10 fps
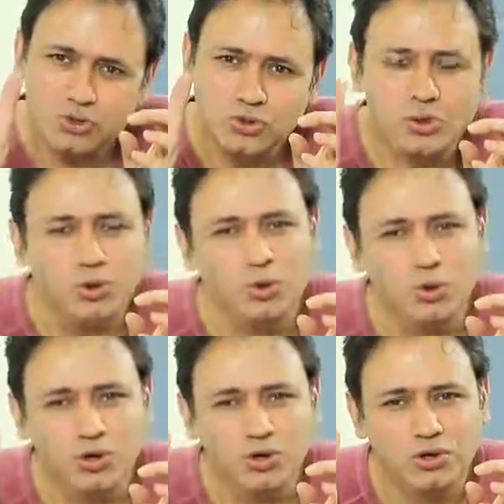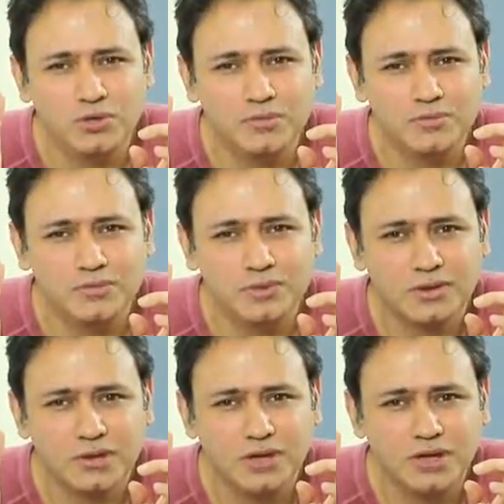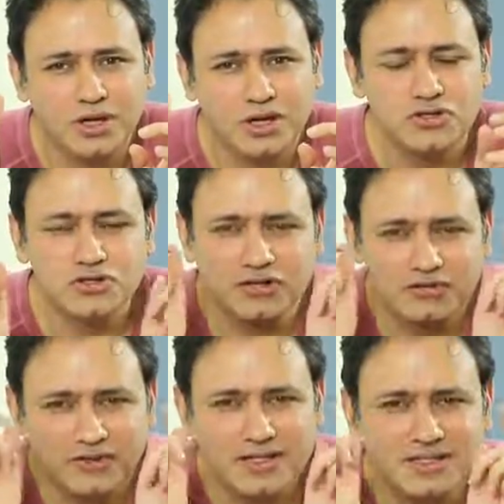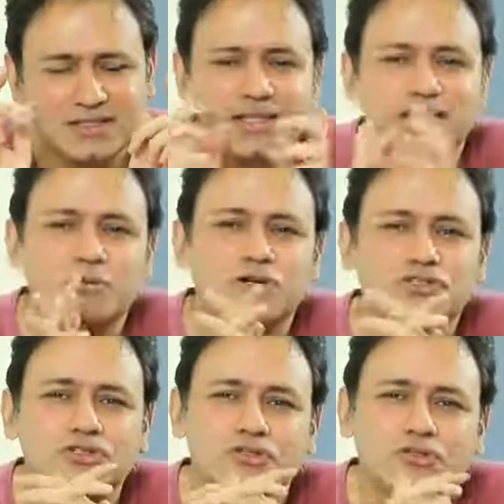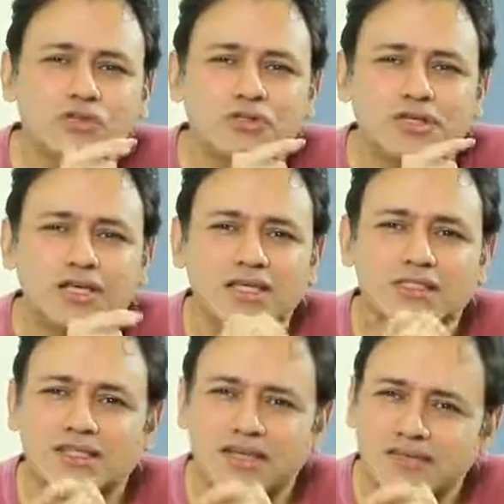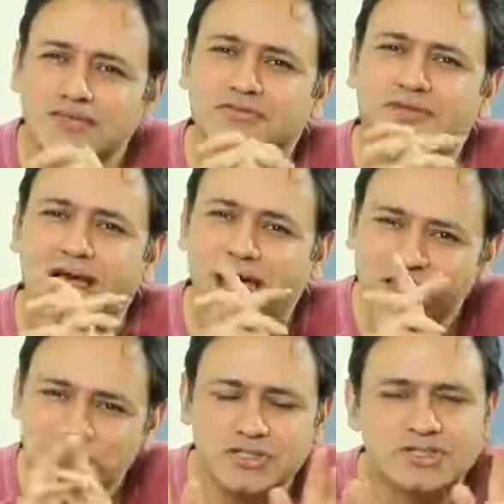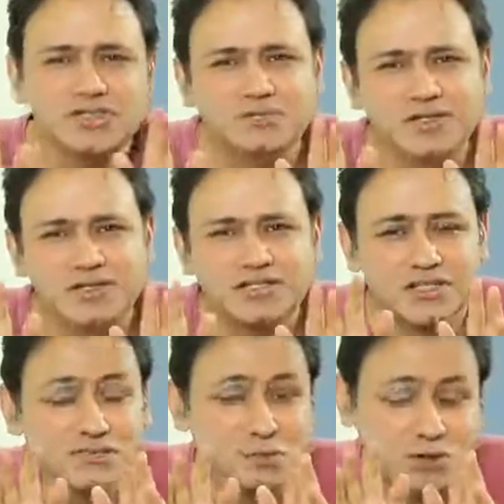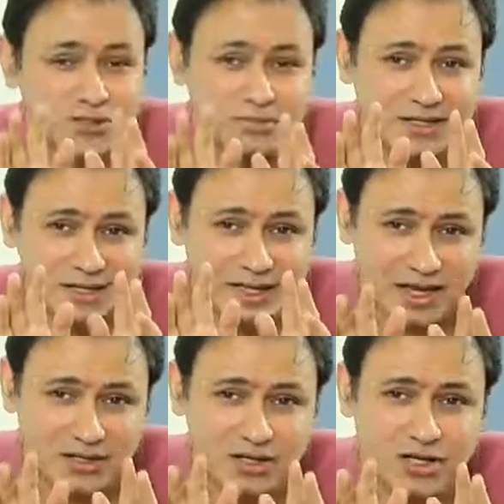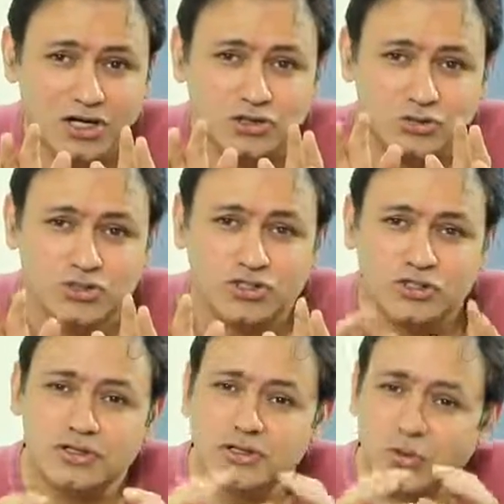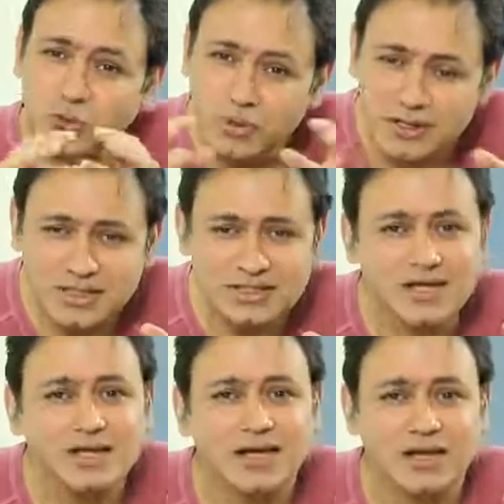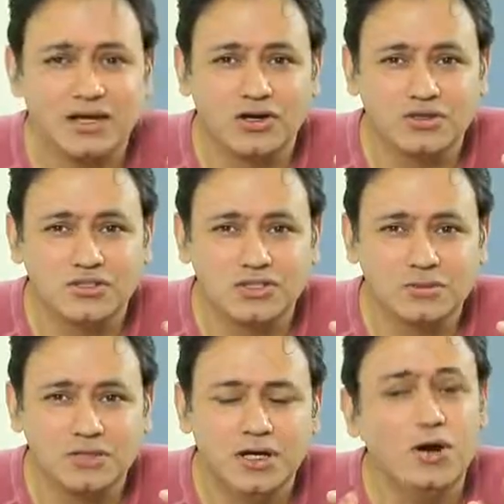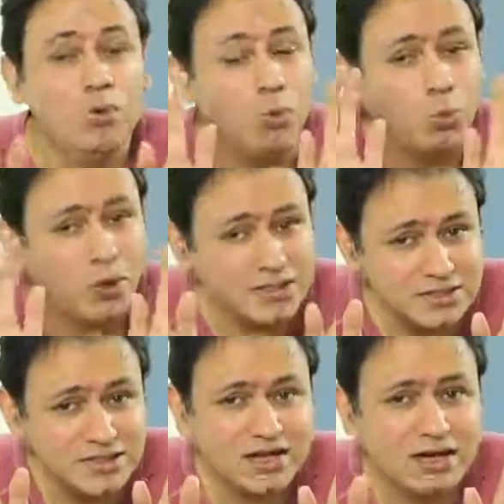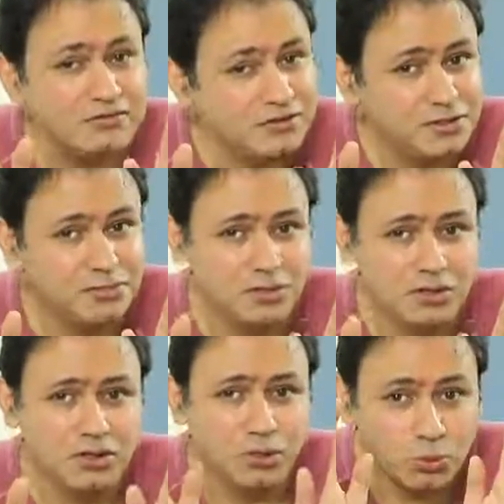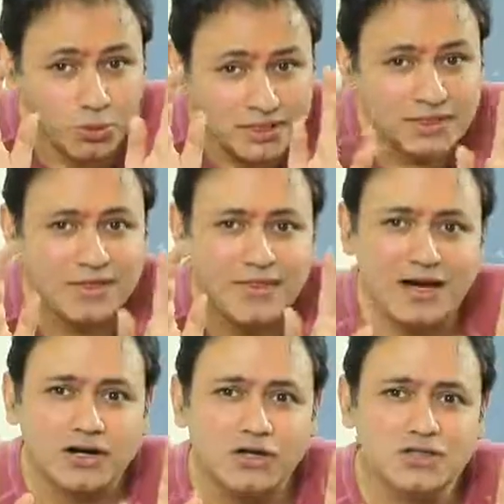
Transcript: to the whole. So the first thing that one should do is give as much experience as we possibly can to children with this underlying concept. Once they're comfortable with that